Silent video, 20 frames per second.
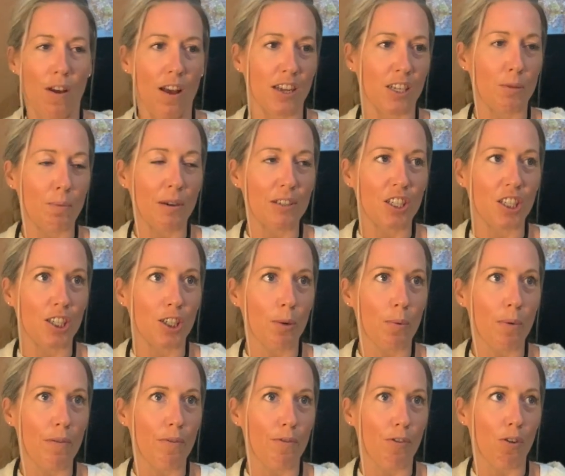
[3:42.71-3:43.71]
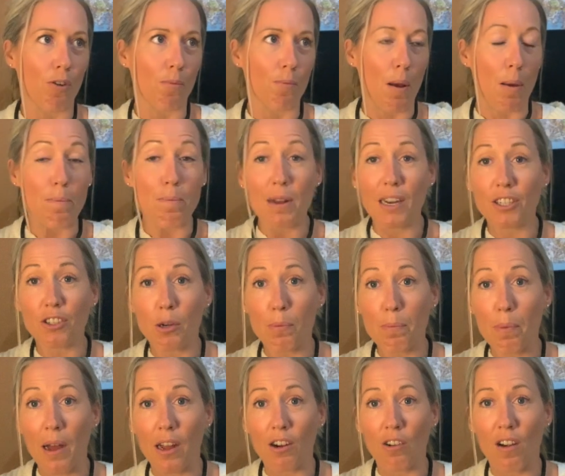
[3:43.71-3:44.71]
especially coming from a military
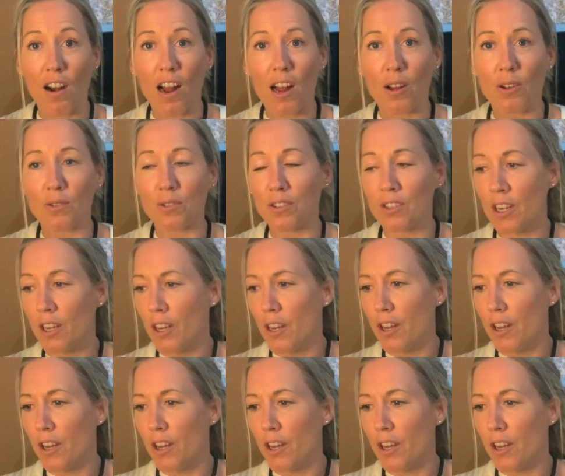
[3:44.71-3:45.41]
background,